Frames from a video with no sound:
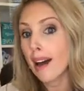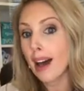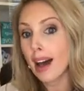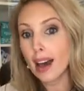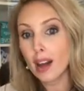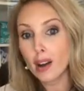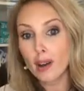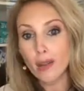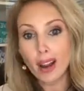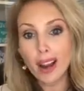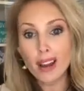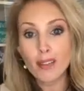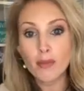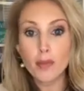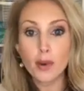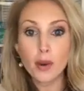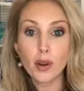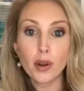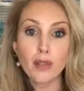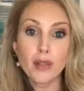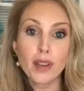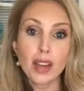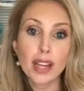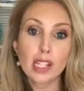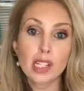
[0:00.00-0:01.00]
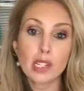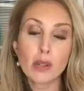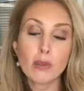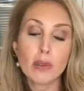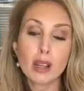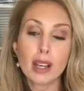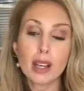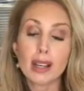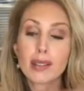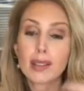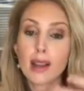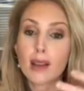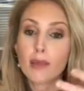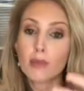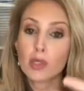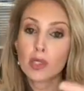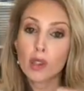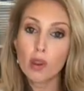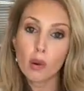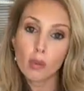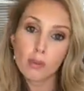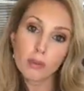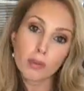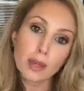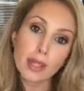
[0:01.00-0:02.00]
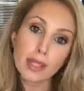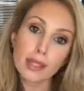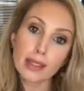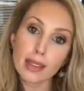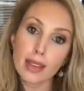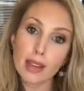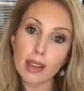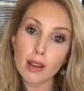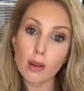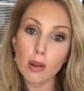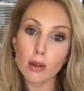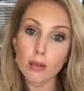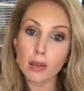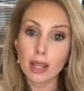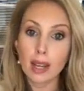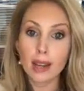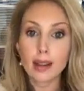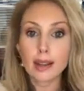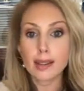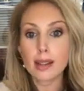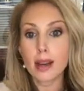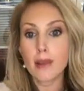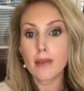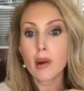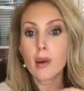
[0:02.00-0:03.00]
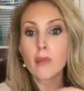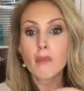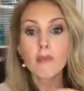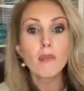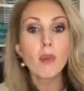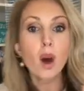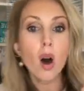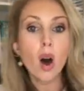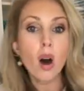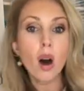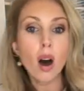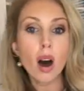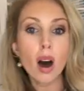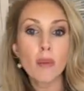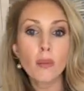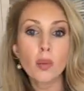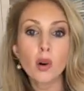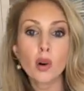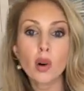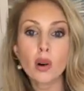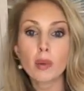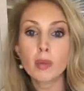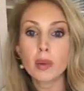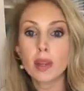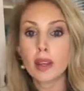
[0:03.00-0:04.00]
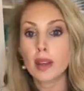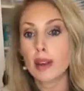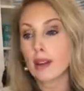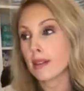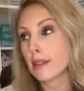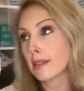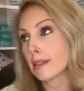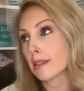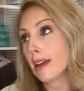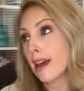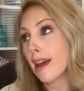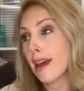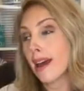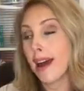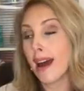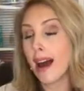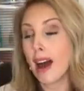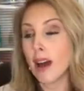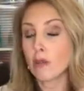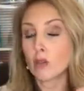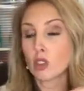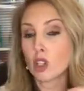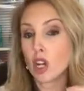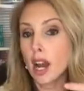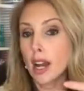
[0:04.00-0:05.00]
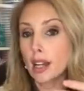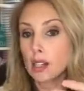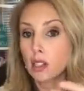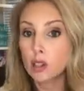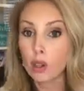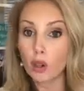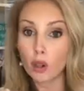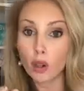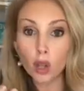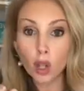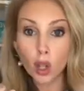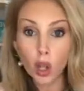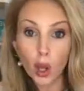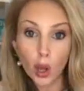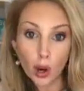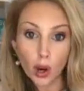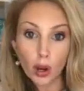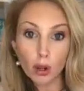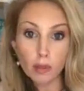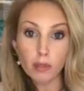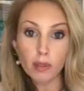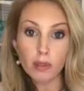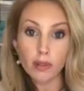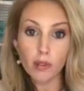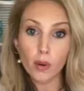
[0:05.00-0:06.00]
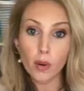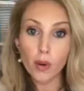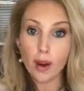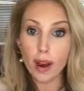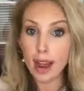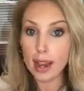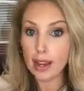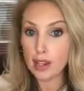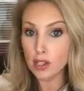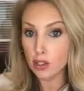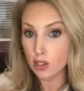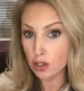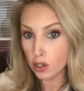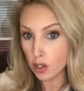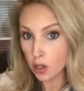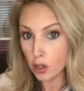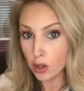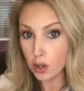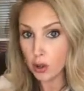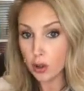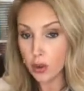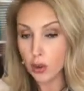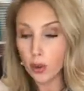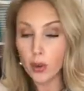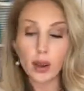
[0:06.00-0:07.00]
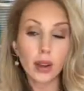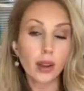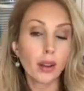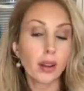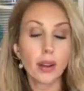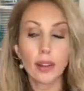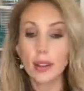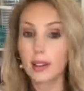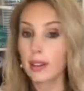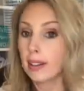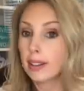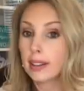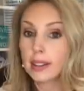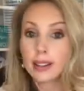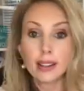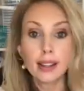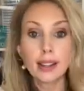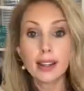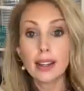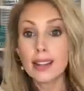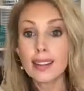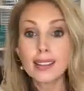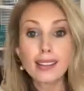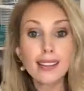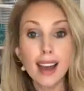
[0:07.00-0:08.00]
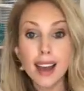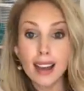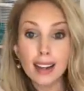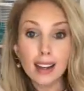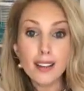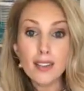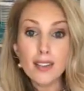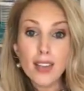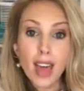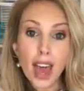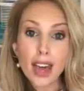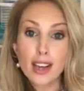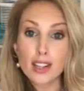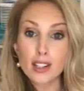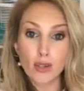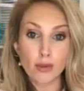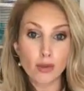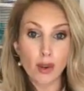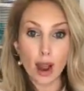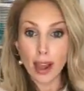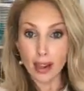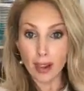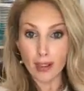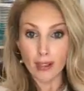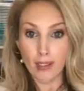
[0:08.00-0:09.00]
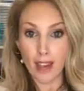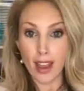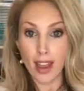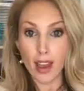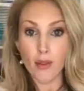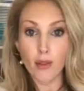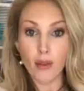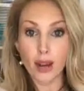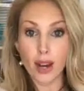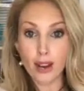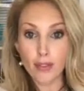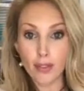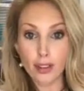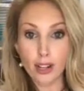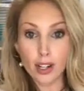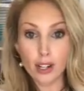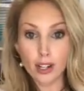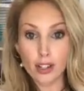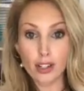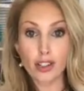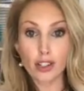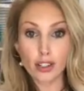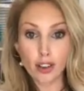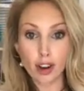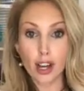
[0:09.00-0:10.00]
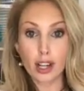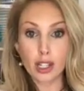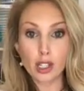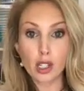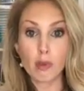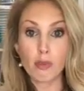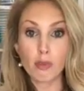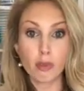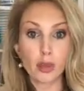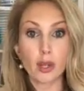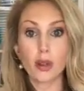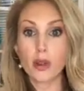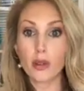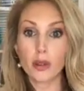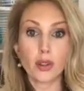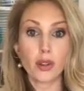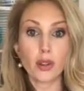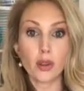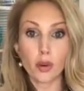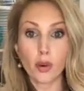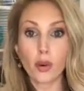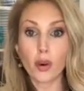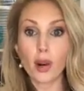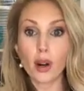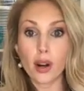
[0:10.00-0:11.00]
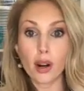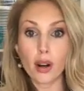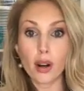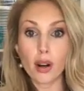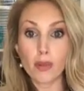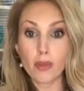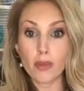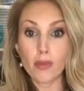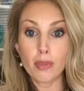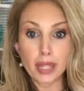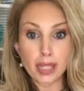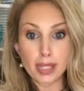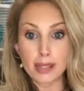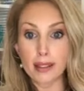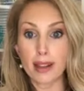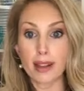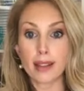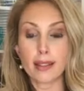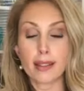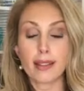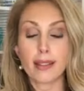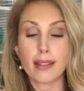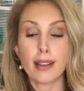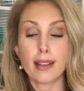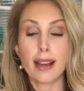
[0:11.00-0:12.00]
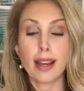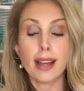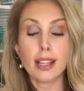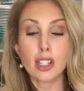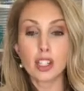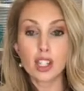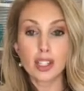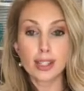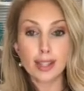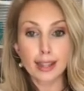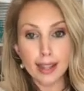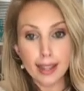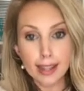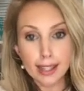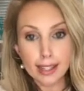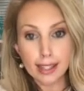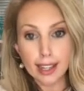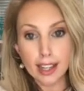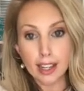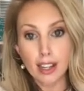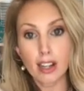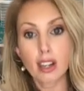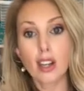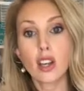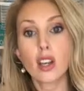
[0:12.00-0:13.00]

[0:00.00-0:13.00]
I don't have motivation because I'm so busy, or because I'm a mom, or because I'm trying to learn before I do. None of that is relevant whenever you're trying to build your business. It just isn't.